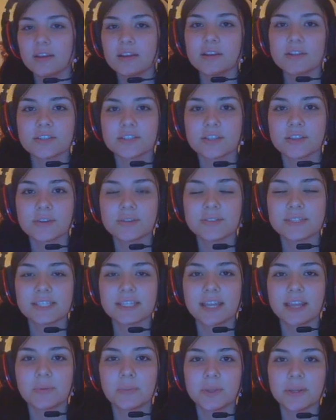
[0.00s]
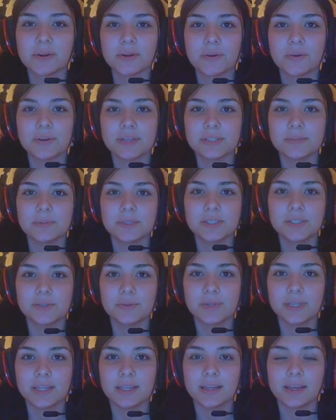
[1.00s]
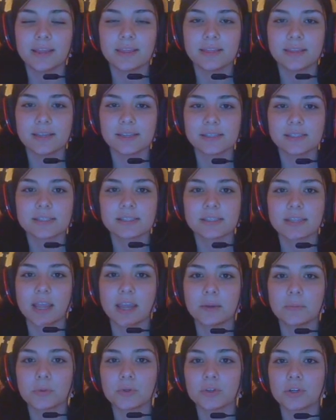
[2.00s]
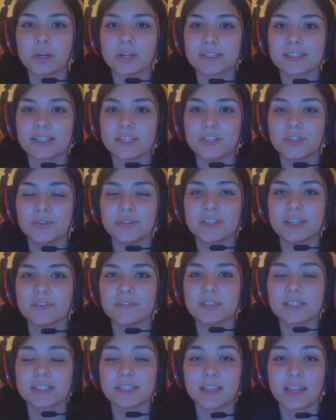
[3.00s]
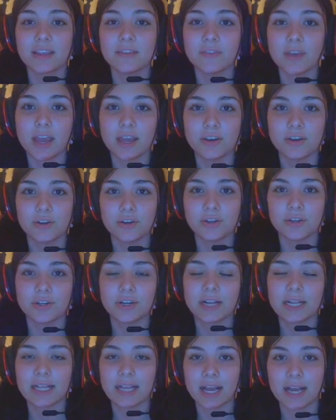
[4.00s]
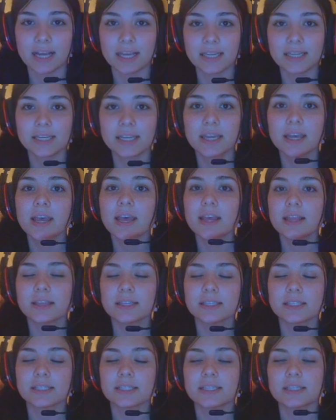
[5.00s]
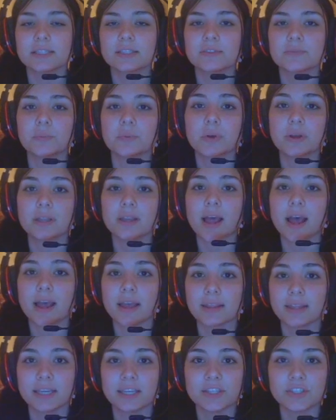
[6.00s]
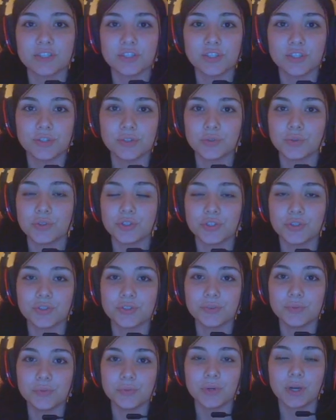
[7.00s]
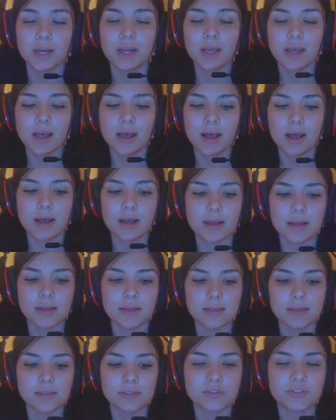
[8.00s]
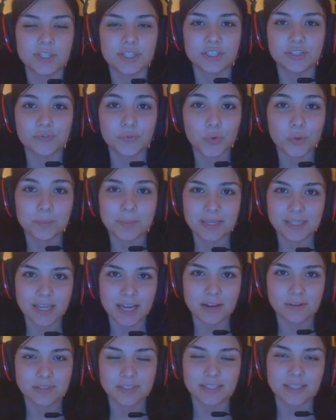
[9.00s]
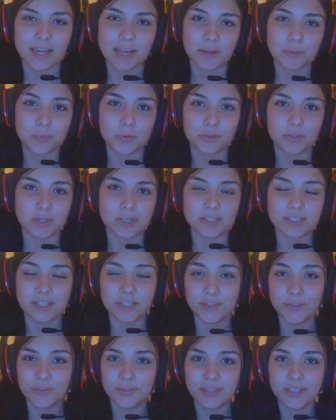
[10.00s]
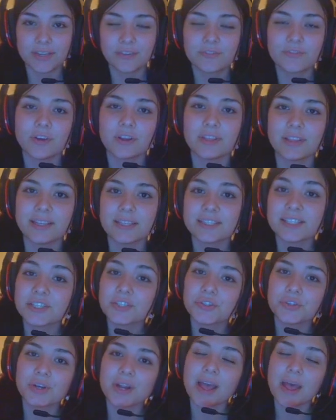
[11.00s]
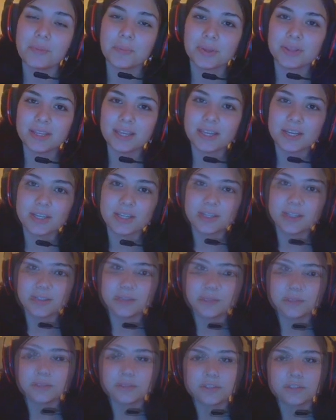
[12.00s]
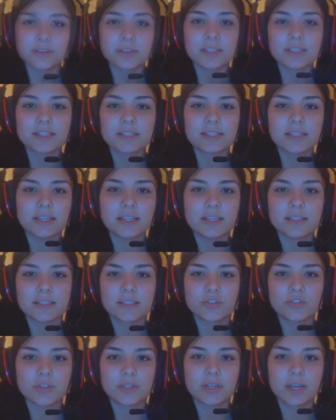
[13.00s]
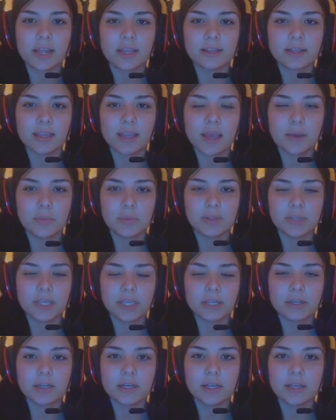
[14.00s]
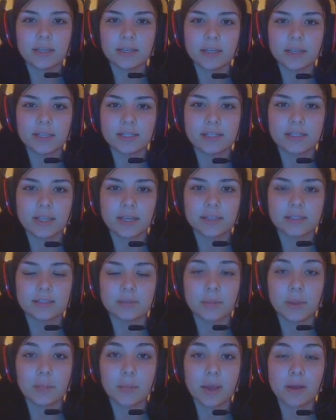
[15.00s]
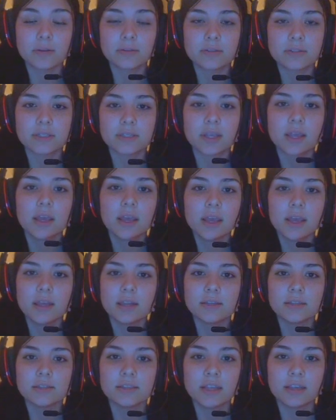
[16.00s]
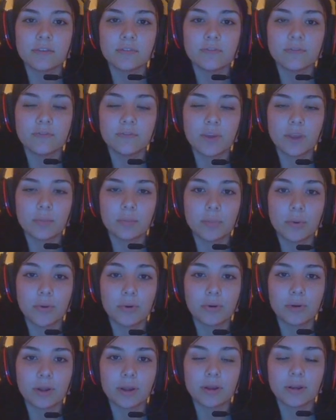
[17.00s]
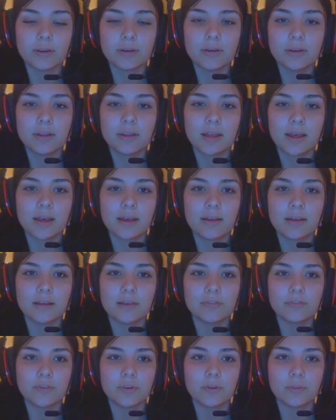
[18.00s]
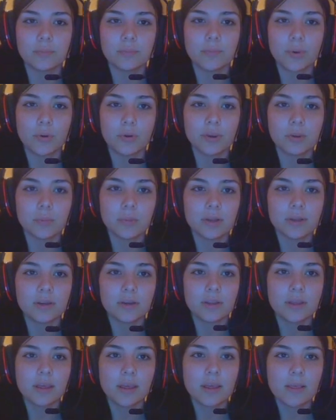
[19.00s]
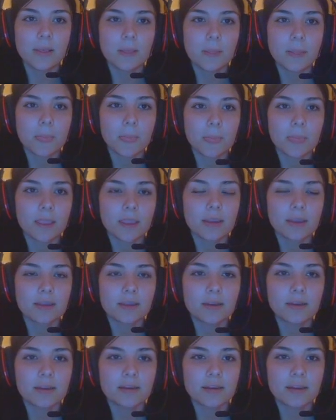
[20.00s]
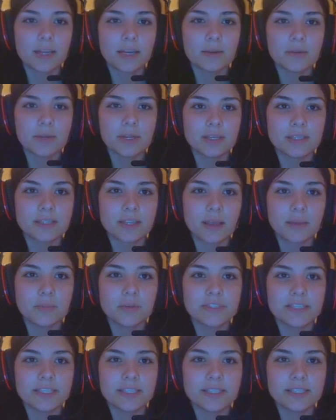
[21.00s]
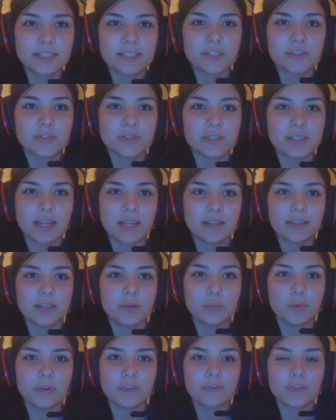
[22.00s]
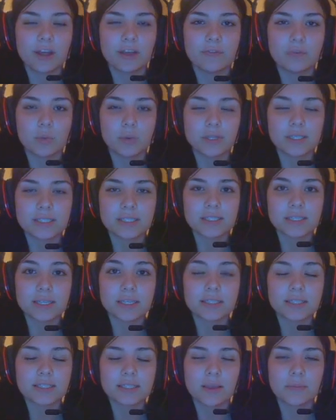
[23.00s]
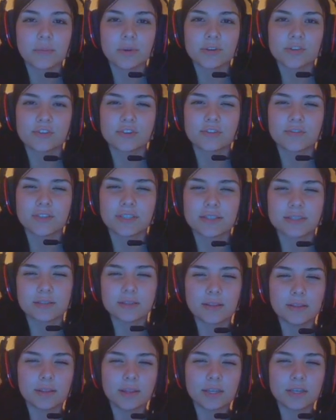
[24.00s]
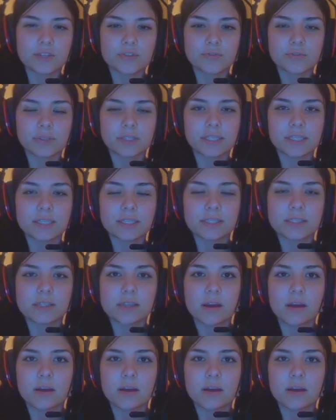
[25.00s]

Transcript: So today we are going to be doing this Animal Crossing New Leaf Save Editor guide. This is what I like to do to transform my towns into Animal Crossing New Leaf on the Citra Emulator. So this is the Citra Nightly emulator, and yes, that is my mouse. It is a Vaporeon from Pokemon. Anyways, I'm using the Citra Nightly 1516. I'm not sure if this is the latest release.